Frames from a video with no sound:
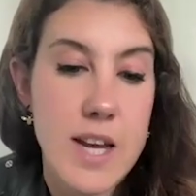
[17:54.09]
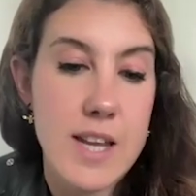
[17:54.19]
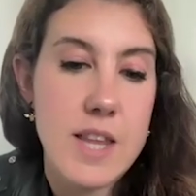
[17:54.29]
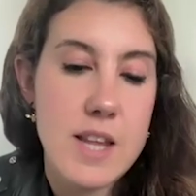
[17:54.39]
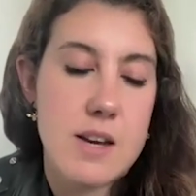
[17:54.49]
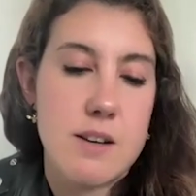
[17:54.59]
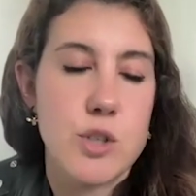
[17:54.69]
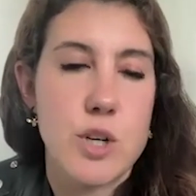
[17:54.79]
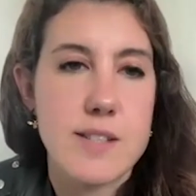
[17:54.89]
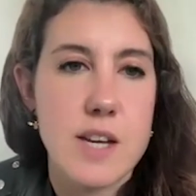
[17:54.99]
in that
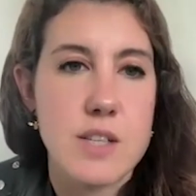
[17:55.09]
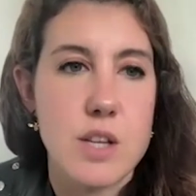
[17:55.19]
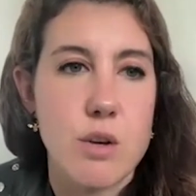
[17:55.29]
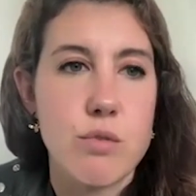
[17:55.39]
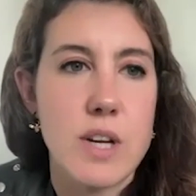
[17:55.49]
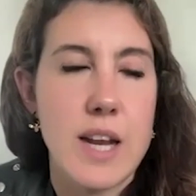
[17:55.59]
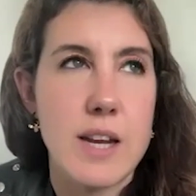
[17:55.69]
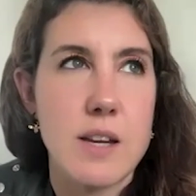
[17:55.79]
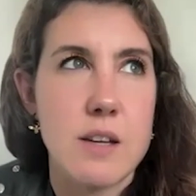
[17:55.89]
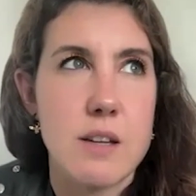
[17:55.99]
organization that
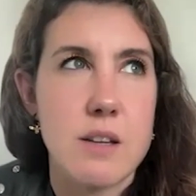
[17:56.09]
really